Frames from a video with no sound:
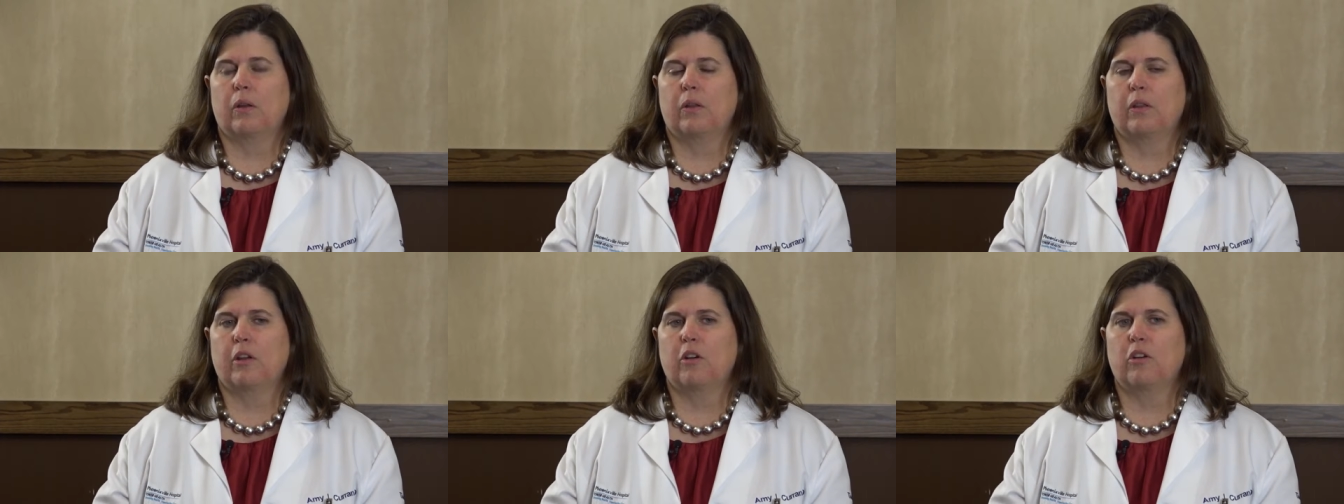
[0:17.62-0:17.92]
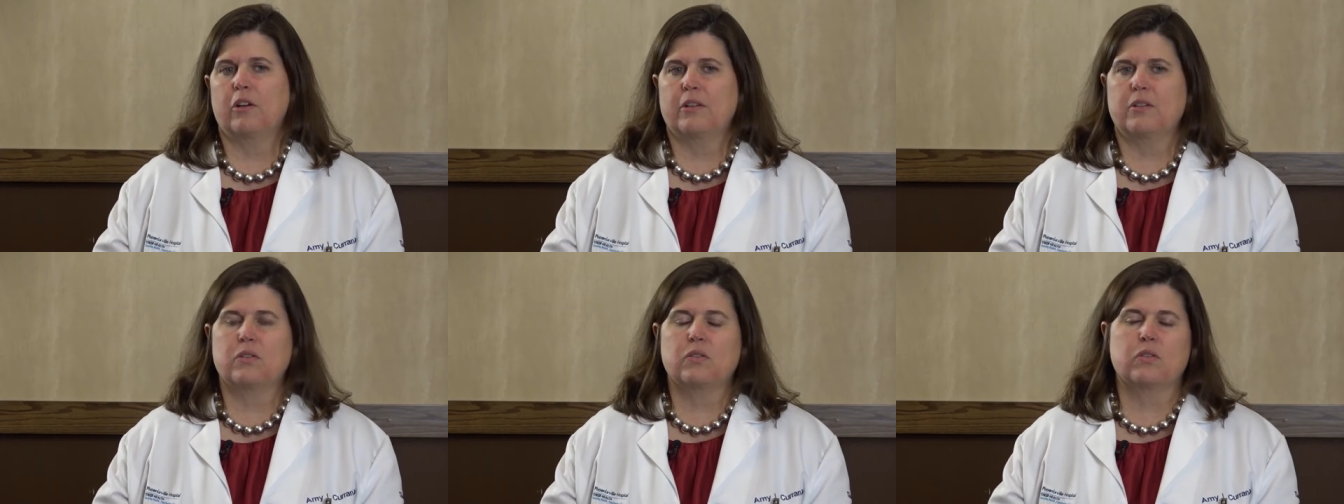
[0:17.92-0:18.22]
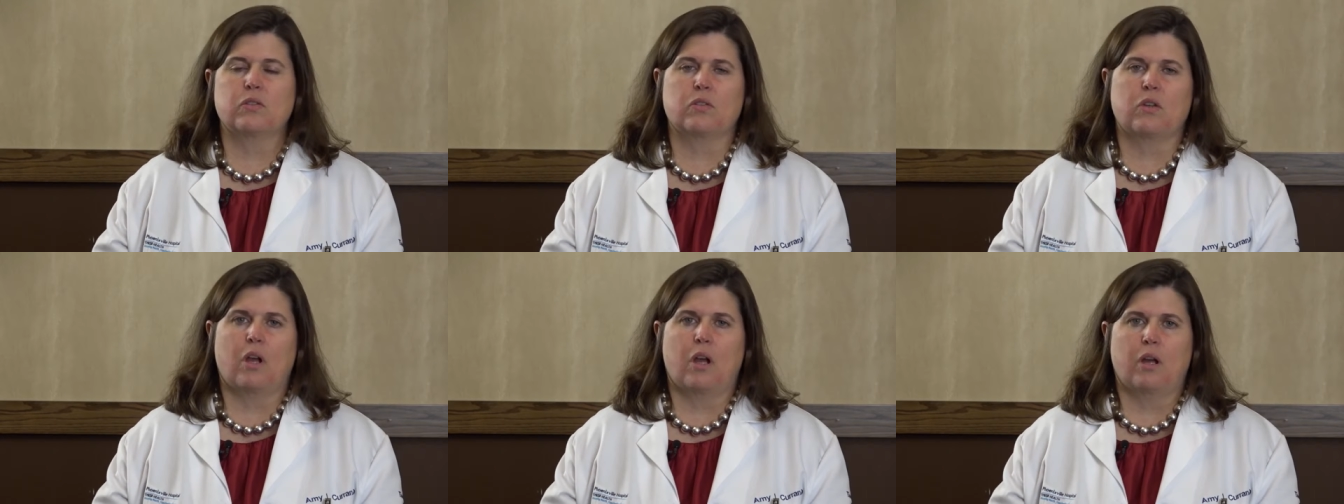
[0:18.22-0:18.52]
There
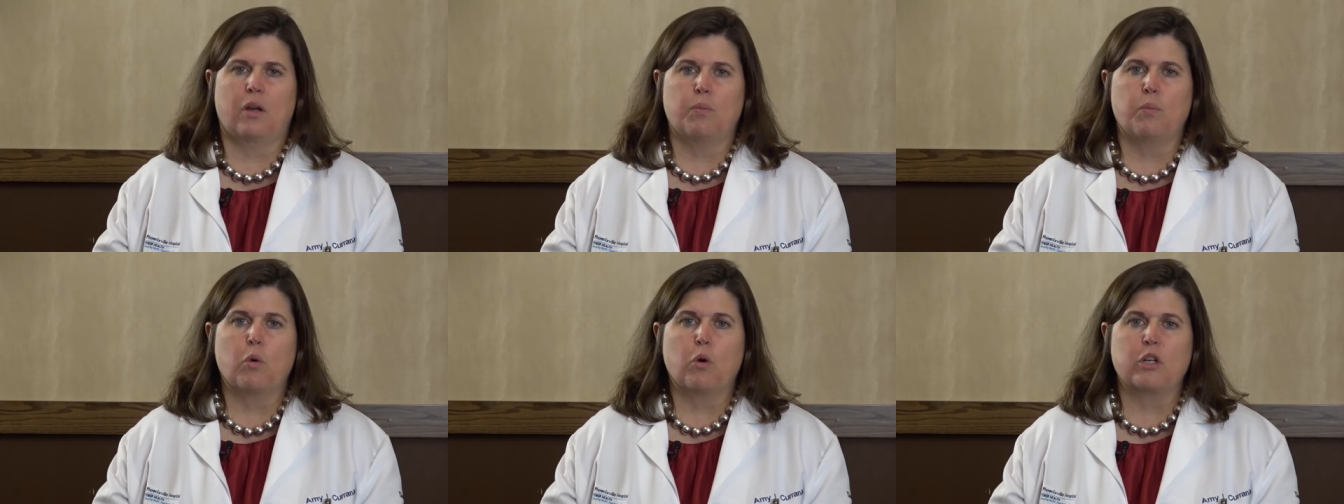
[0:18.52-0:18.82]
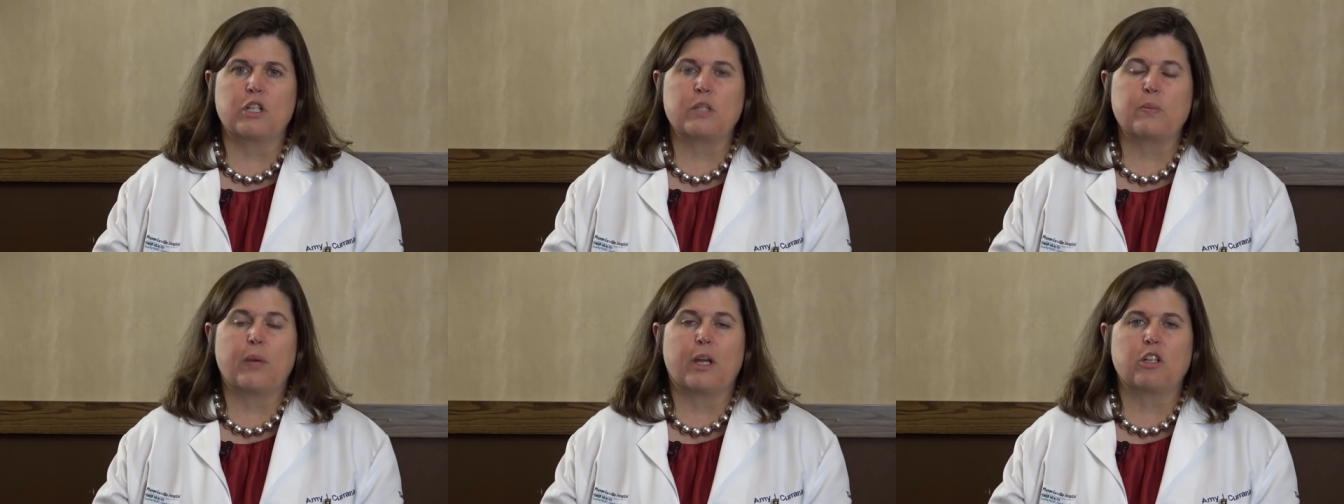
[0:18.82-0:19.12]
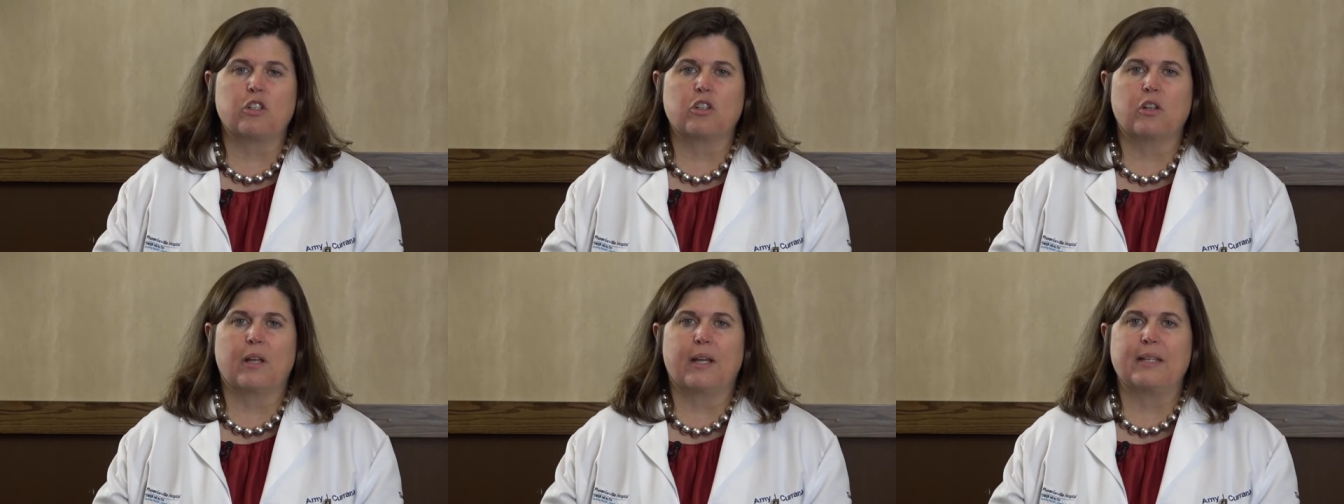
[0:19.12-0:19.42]
is more
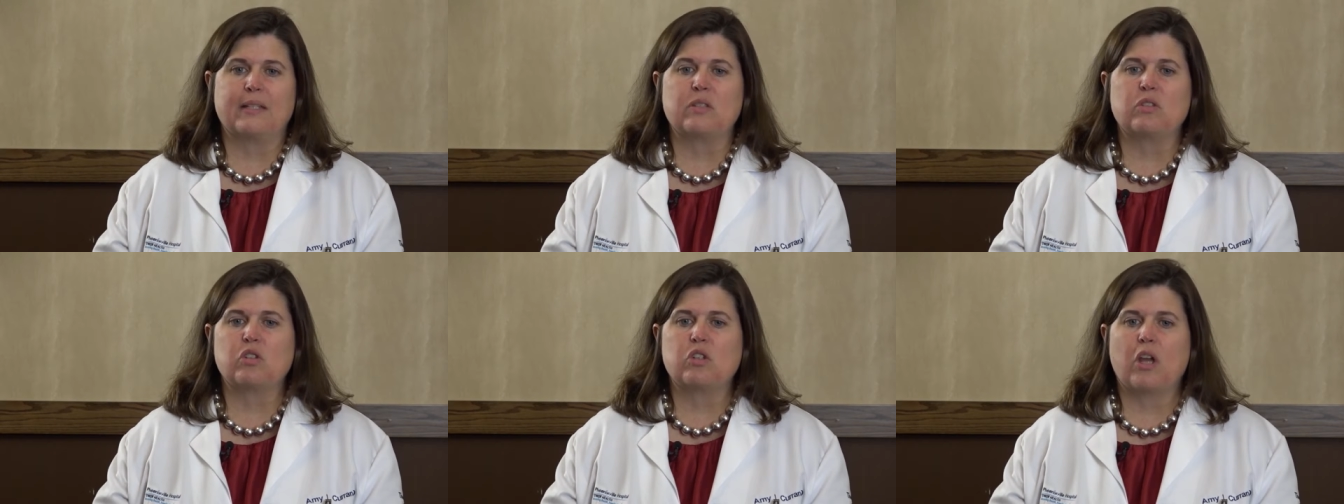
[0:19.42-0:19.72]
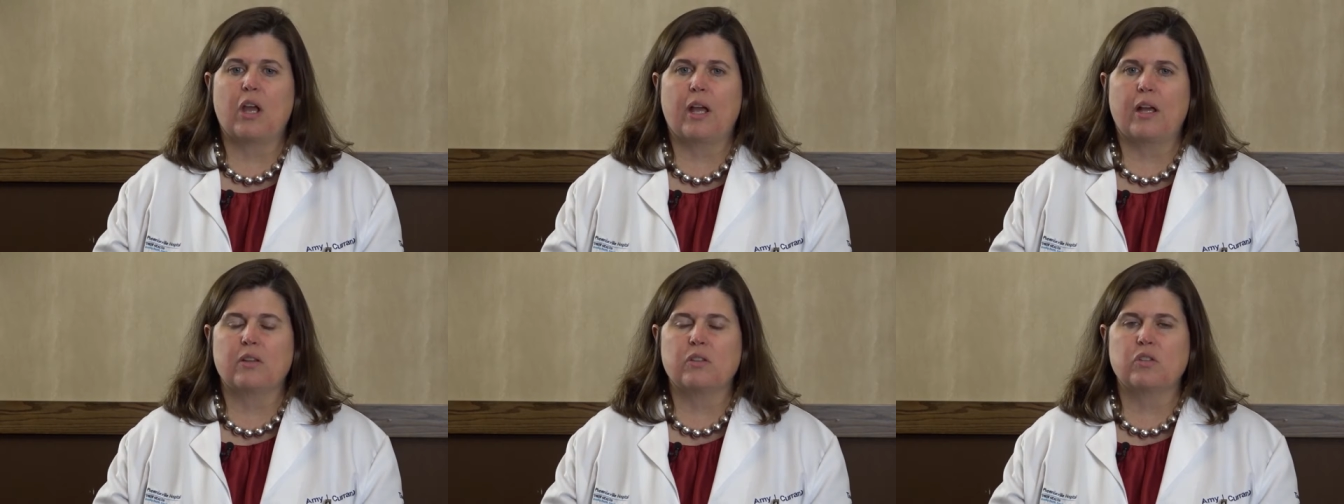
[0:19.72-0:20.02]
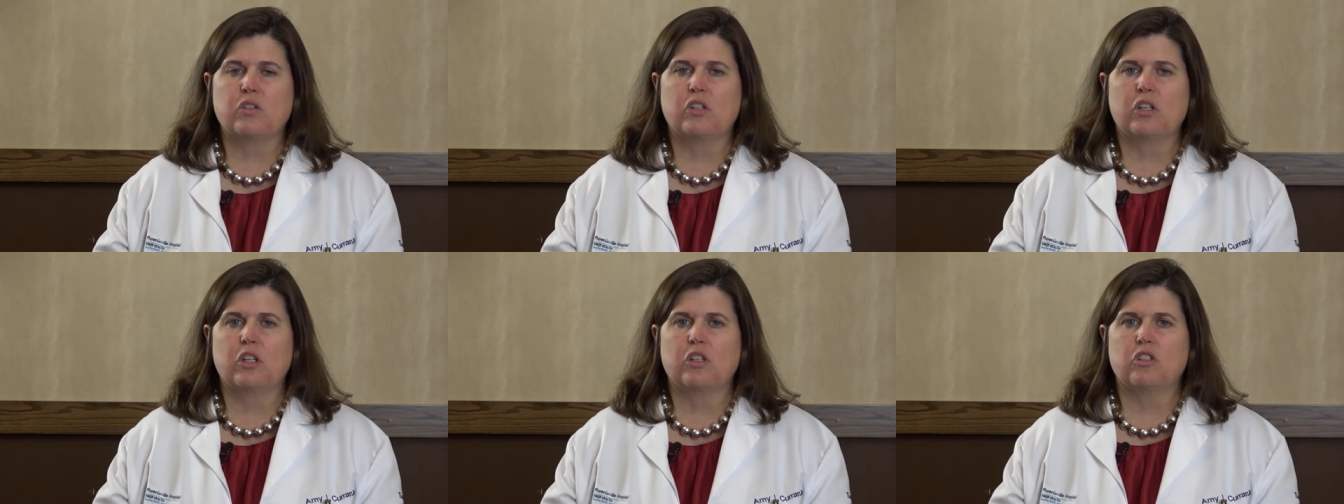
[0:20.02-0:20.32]
specialized
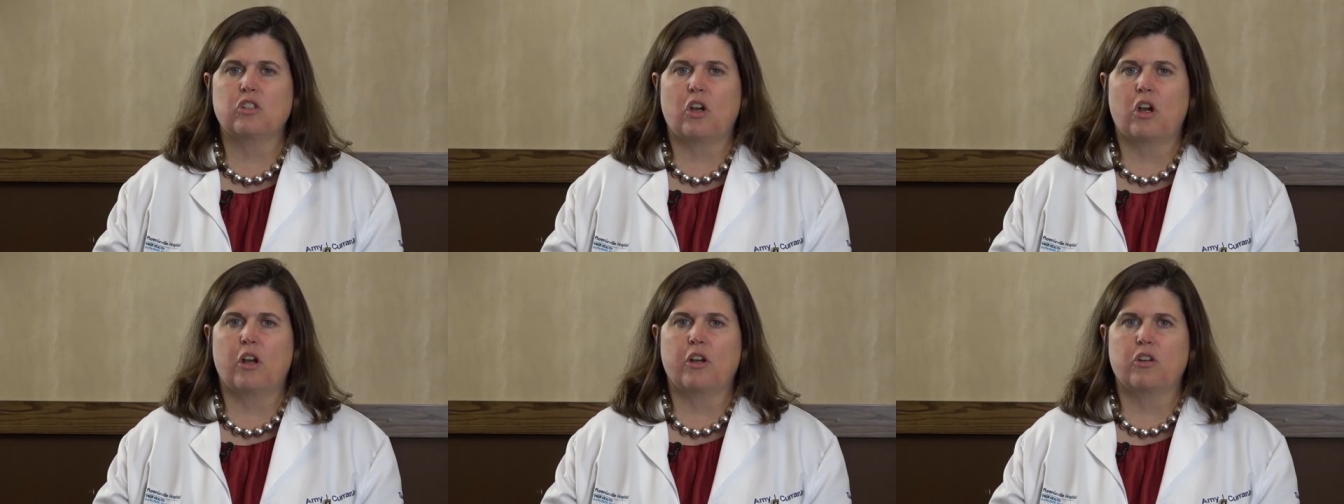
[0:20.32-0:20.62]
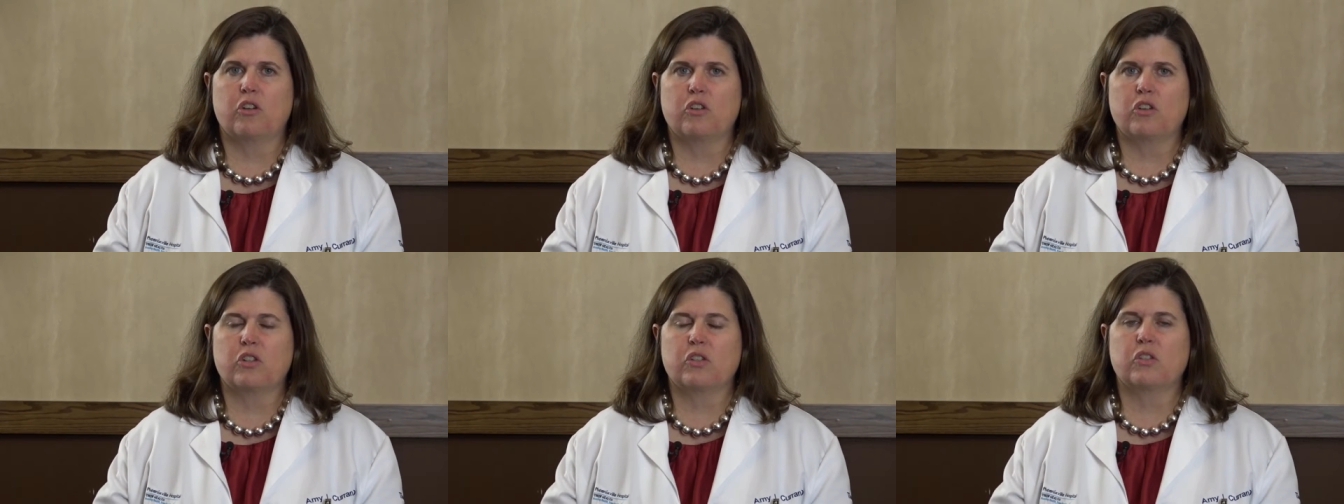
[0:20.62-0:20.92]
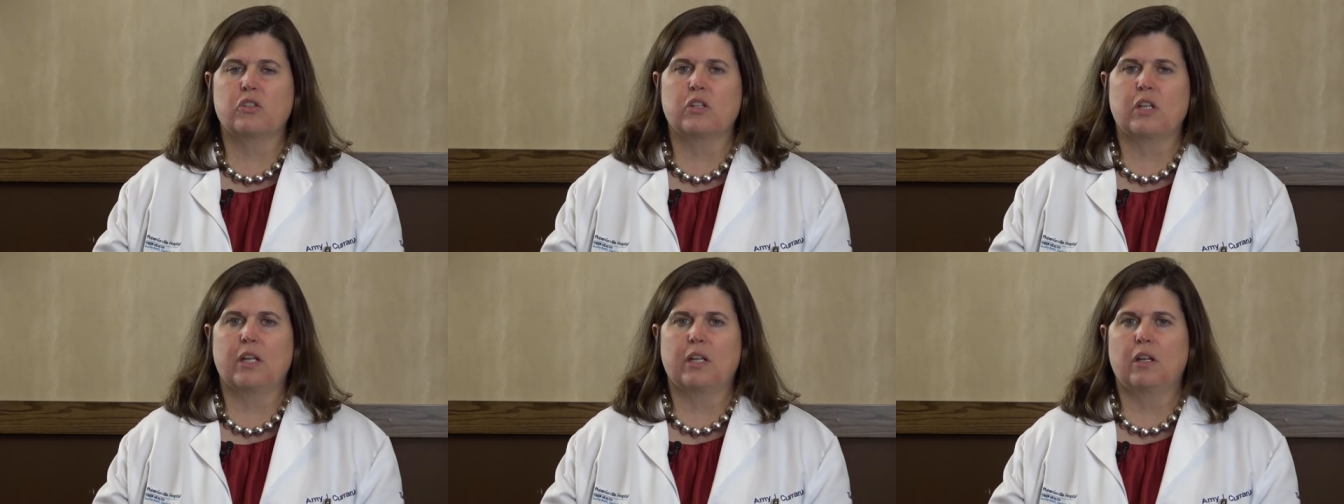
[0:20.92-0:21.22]
testing to
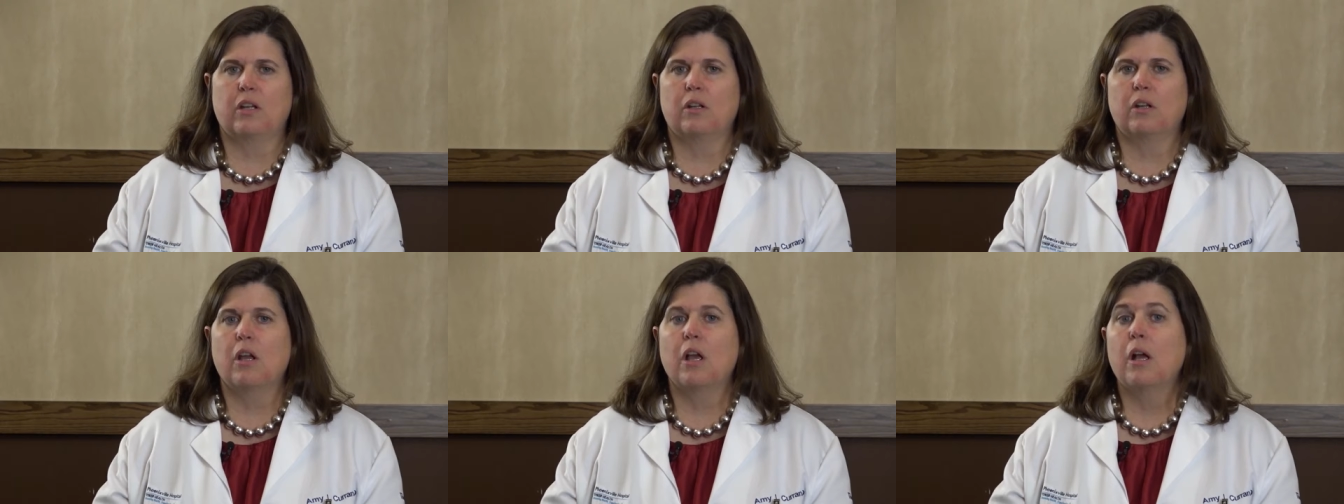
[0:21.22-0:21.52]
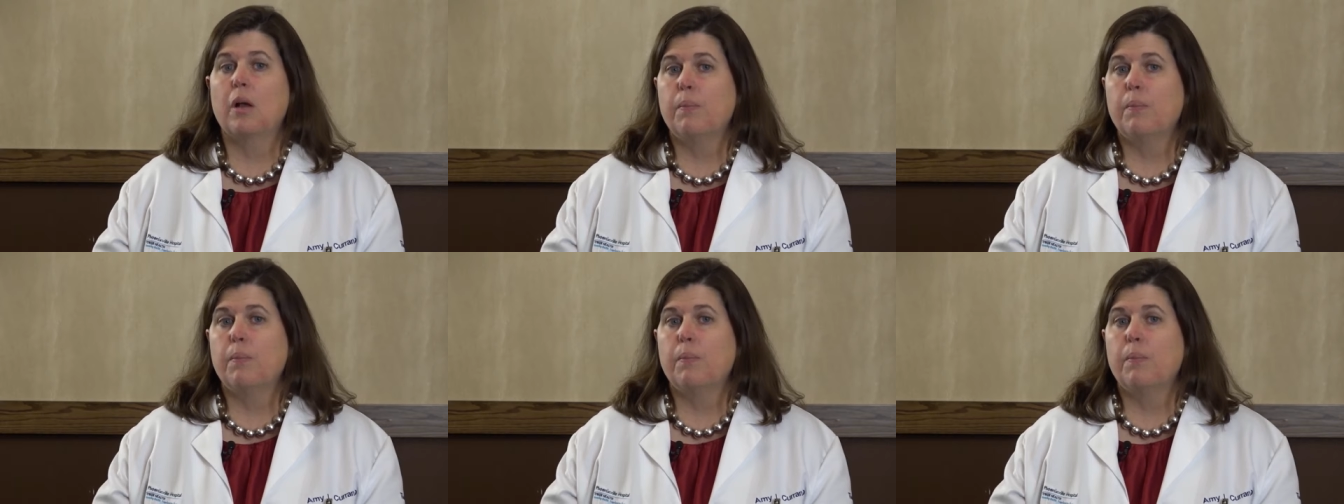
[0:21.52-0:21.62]
understand